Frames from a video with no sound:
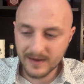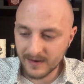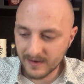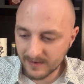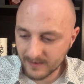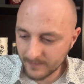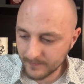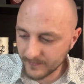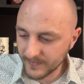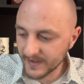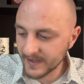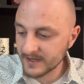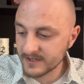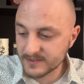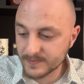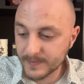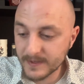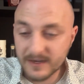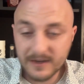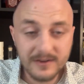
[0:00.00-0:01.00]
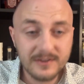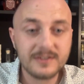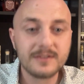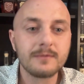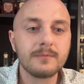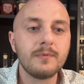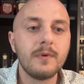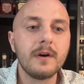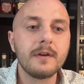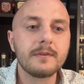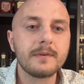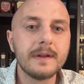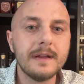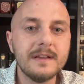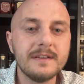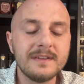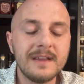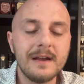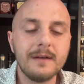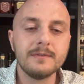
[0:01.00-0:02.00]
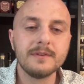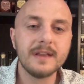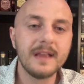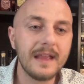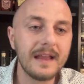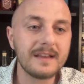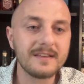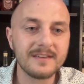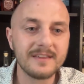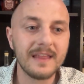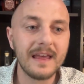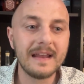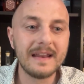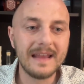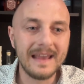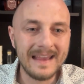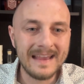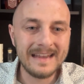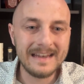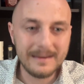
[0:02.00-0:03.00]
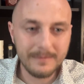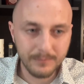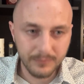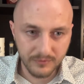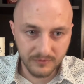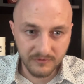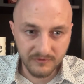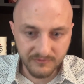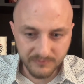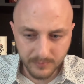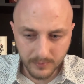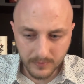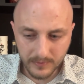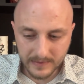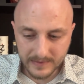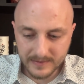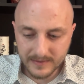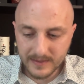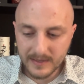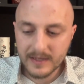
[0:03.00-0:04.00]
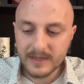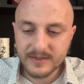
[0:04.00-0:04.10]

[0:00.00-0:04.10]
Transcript: And it's because they're watering it down to get to that 80 proof point.